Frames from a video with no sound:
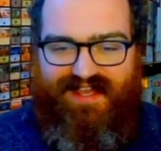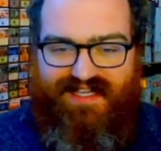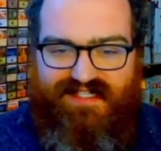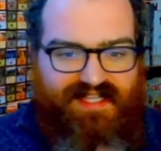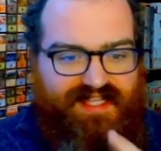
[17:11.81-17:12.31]

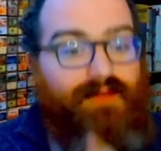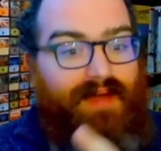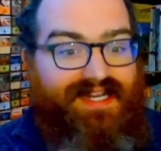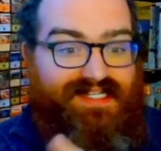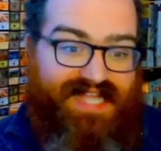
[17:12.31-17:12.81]
Because I think
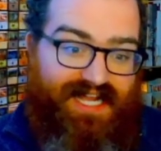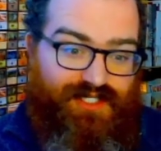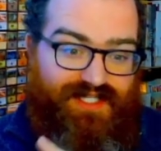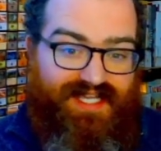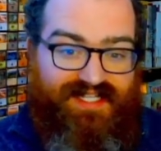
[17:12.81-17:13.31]
mine is
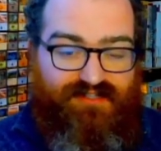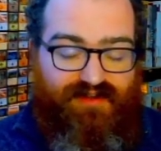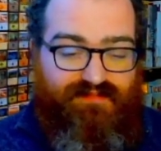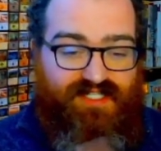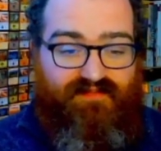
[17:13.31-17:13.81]
actually the
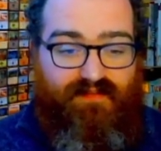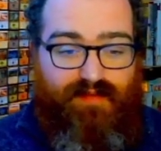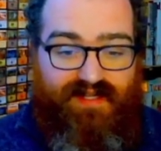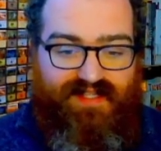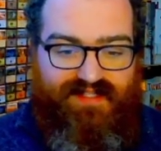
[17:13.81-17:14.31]
Inscription of
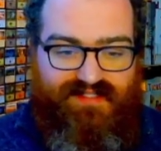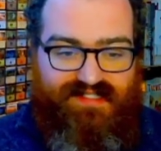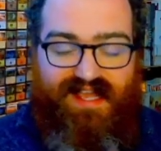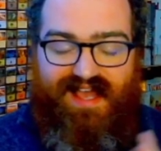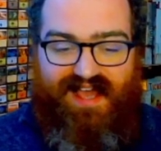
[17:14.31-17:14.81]
Abundance.